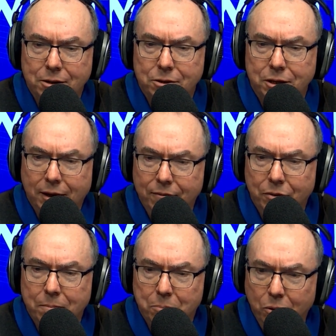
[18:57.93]
to
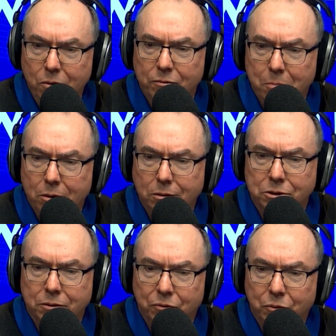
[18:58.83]
deliver improved models of,